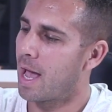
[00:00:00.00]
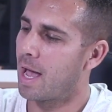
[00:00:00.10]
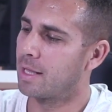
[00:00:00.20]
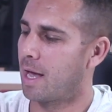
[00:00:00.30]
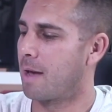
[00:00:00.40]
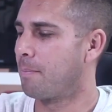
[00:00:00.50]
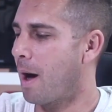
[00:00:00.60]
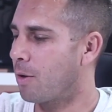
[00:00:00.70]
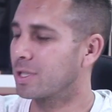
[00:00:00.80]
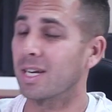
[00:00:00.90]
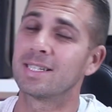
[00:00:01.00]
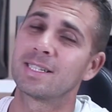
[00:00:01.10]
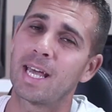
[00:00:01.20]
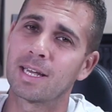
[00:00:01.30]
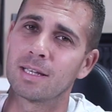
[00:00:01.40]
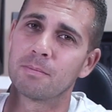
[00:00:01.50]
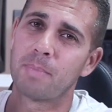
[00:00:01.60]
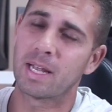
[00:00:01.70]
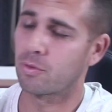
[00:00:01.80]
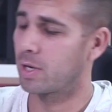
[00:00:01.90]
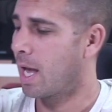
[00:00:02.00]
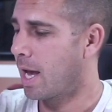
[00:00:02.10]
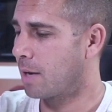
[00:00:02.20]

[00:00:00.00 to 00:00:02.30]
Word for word: and a pouch, a second battery.